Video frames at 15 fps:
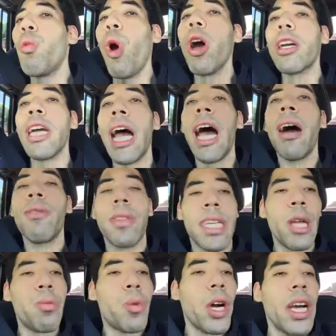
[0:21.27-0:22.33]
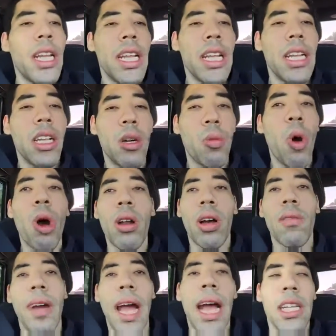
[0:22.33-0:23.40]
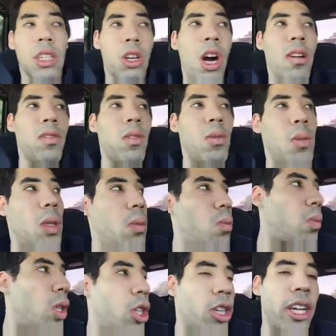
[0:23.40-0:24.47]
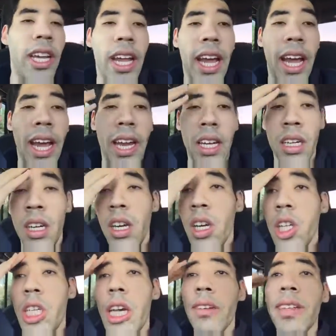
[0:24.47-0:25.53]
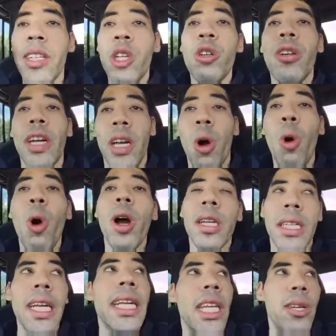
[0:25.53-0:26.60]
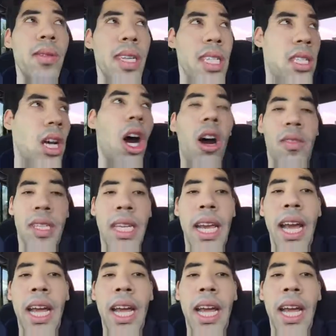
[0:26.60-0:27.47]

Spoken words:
Warcraft takes place in the world of Azeroth, with pedigree, and you have two ways, orcs and humans, obviously.